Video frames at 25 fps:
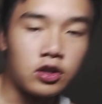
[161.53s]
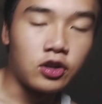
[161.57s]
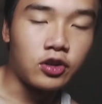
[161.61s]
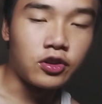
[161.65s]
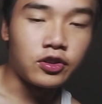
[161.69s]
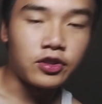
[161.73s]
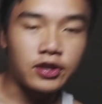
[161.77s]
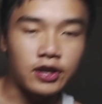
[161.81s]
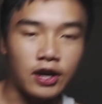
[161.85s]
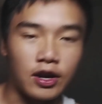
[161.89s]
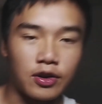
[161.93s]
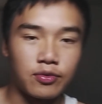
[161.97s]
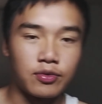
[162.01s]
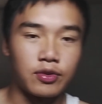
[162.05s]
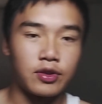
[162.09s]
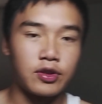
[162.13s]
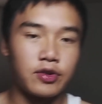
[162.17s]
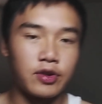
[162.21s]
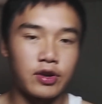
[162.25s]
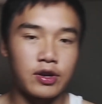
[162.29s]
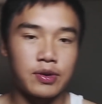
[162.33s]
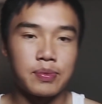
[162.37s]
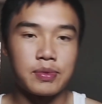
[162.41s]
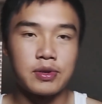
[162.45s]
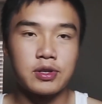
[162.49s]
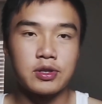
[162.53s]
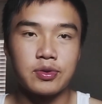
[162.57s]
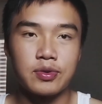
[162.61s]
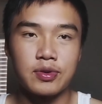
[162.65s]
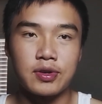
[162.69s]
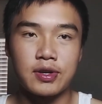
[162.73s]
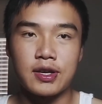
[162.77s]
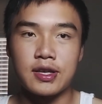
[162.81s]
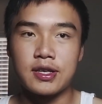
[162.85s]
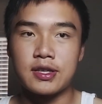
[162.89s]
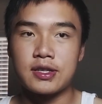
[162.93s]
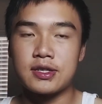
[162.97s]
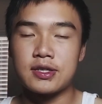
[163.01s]
Another thing I really recommend
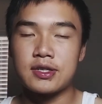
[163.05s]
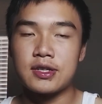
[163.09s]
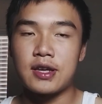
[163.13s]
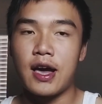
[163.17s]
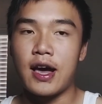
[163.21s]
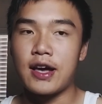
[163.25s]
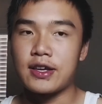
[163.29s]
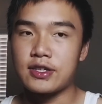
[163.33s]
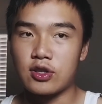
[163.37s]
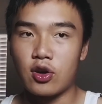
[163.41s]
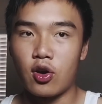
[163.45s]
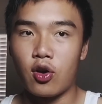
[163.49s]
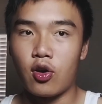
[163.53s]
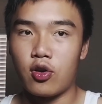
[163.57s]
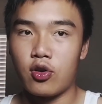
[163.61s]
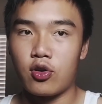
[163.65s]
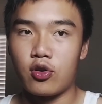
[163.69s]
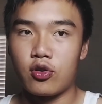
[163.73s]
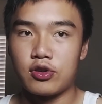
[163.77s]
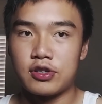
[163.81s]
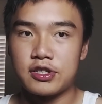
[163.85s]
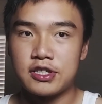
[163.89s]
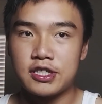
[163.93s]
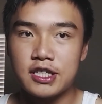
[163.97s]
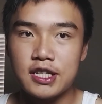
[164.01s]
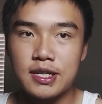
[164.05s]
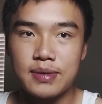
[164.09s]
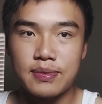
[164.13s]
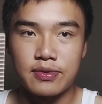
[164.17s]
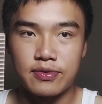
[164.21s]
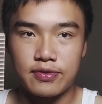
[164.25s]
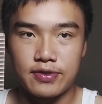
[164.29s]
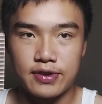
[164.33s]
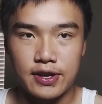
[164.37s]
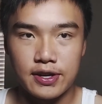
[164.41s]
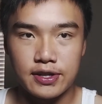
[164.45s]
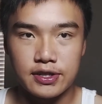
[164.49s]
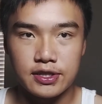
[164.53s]
doing is SR or
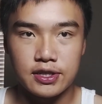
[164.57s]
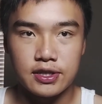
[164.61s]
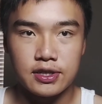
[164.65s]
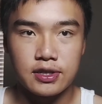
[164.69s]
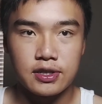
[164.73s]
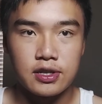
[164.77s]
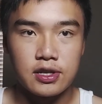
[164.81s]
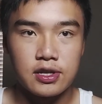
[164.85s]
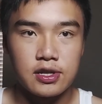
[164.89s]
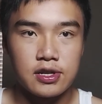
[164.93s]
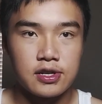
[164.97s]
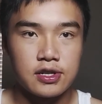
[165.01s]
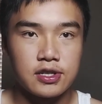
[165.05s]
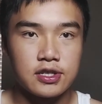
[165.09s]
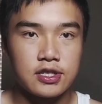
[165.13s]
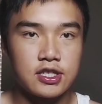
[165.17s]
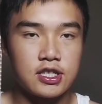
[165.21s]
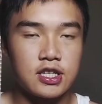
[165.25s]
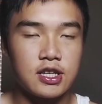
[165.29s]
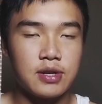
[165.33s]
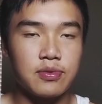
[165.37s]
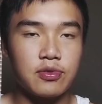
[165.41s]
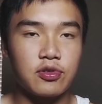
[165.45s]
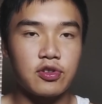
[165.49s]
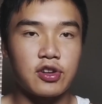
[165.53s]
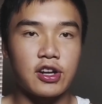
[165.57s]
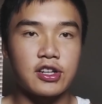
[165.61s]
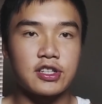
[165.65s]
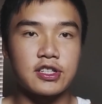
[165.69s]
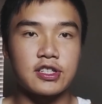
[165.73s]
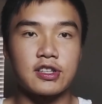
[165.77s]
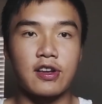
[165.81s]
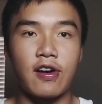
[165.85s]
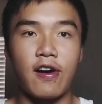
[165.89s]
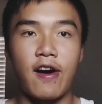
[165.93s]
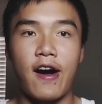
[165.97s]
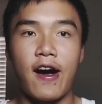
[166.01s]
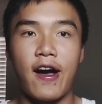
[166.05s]
semen retention. Semen
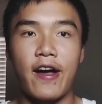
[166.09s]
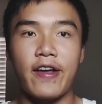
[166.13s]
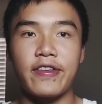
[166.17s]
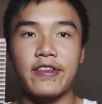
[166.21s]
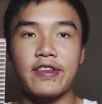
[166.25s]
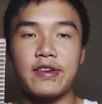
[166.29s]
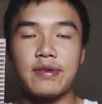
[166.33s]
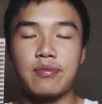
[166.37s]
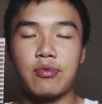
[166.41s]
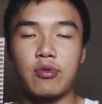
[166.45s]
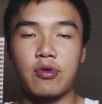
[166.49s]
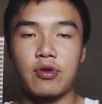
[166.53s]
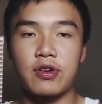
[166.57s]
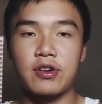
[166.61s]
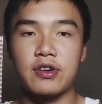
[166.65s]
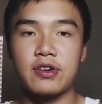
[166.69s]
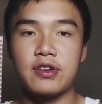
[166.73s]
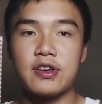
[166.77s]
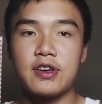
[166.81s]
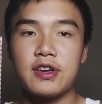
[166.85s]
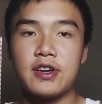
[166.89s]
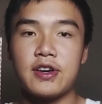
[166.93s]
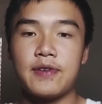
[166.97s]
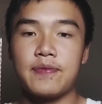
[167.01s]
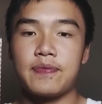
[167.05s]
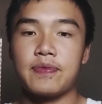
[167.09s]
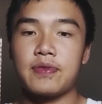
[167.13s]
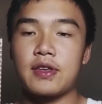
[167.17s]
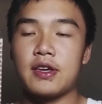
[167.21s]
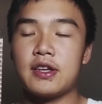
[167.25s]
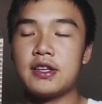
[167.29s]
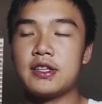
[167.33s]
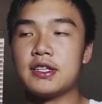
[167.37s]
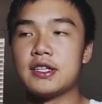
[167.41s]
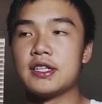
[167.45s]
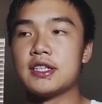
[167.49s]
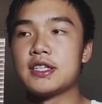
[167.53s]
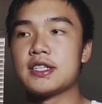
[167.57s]
retention is highly important.
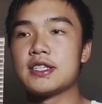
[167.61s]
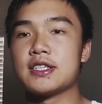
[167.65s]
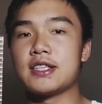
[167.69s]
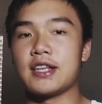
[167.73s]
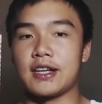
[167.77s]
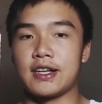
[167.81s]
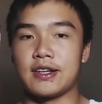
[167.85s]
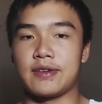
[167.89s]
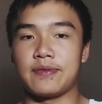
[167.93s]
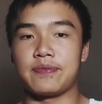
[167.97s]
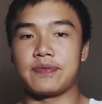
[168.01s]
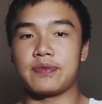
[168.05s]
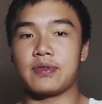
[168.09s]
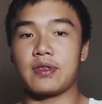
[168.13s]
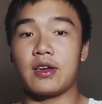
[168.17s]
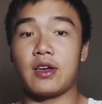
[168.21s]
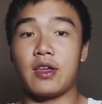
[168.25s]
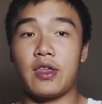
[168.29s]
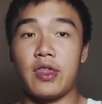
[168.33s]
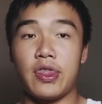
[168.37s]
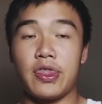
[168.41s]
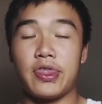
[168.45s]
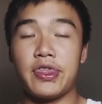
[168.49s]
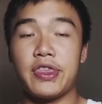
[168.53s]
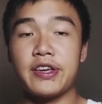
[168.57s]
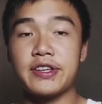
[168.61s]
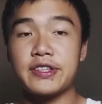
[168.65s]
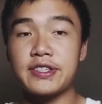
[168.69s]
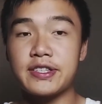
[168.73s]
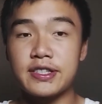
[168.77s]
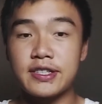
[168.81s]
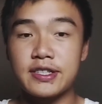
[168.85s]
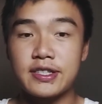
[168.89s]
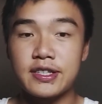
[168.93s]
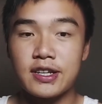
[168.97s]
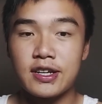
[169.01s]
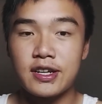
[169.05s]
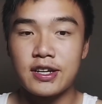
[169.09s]
It is like, this
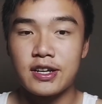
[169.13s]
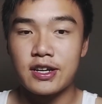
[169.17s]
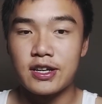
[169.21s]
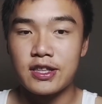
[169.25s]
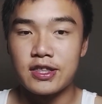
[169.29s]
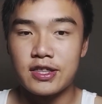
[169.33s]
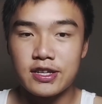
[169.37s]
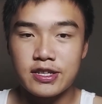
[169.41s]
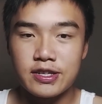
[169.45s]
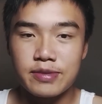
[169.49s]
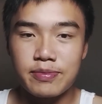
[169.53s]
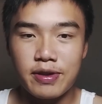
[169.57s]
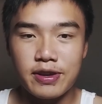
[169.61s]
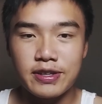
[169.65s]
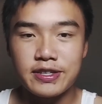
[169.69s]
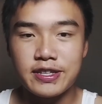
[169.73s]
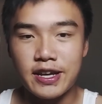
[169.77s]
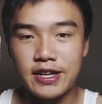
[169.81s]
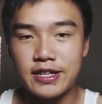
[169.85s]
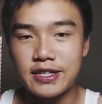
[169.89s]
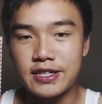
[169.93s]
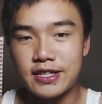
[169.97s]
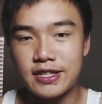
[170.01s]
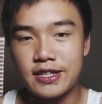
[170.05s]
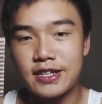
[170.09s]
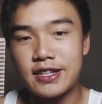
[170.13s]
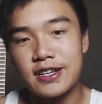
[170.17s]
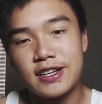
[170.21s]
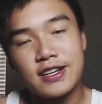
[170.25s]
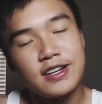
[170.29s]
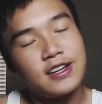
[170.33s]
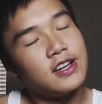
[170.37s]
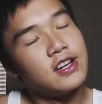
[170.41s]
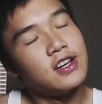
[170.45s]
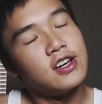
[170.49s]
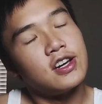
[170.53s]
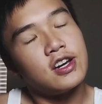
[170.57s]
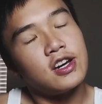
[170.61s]
is meditation.
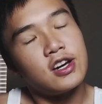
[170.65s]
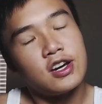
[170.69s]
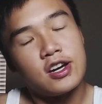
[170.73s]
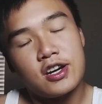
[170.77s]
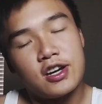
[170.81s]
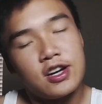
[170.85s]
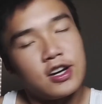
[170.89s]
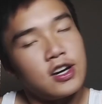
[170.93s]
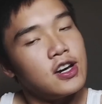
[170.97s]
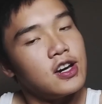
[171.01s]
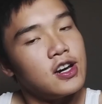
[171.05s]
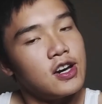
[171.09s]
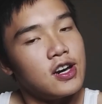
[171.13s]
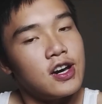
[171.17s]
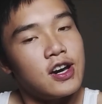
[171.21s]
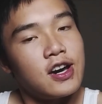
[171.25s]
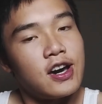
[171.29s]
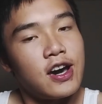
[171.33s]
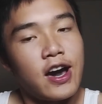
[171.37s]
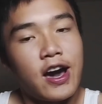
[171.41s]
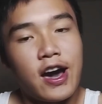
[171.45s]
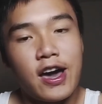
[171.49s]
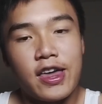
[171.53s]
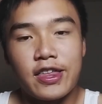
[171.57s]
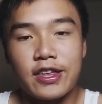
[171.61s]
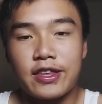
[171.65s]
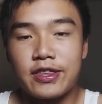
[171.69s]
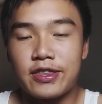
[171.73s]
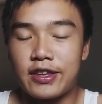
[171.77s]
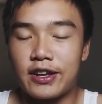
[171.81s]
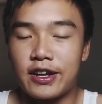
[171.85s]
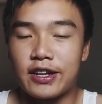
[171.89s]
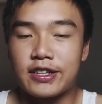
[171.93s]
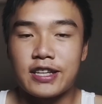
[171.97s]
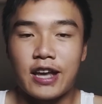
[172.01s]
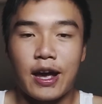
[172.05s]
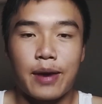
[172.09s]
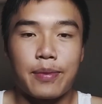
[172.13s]
And then
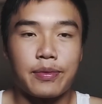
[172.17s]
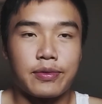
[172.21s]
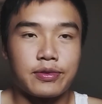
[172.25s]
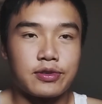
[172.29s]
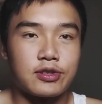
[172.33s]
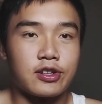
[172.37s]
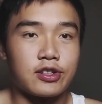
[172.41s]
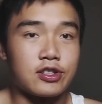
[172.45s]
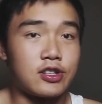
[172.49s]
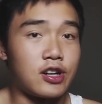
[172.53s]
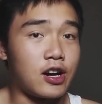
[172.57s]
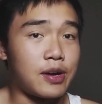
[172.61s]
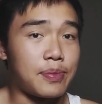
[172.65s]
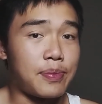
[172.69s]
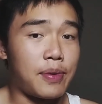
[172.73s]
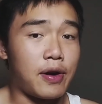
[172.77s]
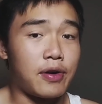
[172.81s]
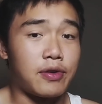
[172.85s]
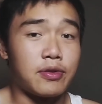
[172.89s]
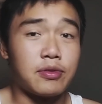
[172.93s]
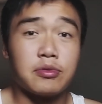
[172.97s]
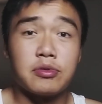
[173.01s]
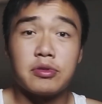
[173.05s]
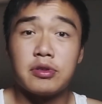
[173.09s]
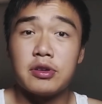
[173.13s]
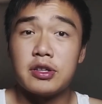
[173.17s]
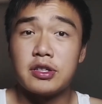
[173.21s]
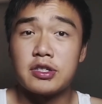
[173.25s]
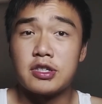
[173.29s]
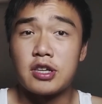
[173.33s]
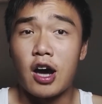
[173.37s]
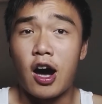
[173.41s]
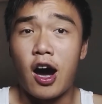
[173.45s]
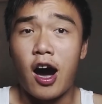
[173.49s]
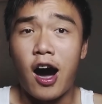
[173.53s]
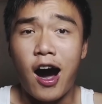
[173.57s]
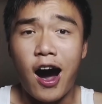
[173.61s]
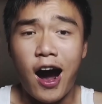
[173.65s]
the next habit I'm going to talk about
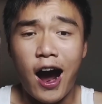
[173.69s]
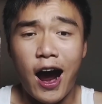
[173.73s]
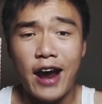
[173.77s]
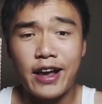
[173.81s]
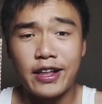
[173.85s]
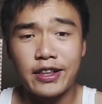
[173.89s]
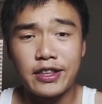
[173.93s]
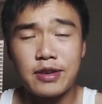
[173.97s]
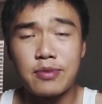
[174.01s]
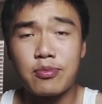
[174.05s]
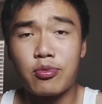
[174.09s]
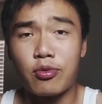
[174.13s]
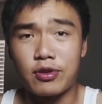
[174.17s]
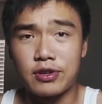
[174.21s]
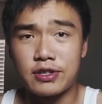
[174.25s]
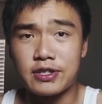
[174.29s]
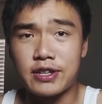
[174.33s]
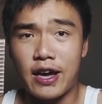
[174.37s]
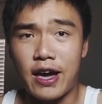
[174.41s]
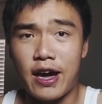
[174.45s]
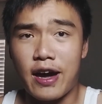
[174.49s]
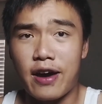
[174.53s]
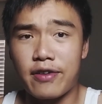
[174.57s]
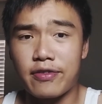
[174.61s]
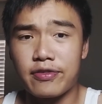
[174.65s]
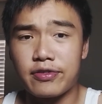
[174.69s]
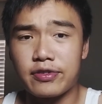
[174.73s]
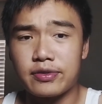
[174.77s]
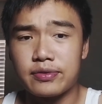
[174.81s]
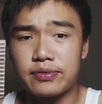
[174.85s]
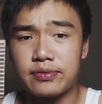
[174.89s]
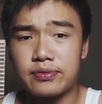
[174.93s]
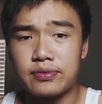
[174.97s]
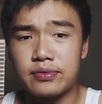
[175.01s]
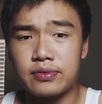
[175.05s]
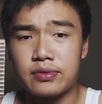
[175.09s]
is highly important to have.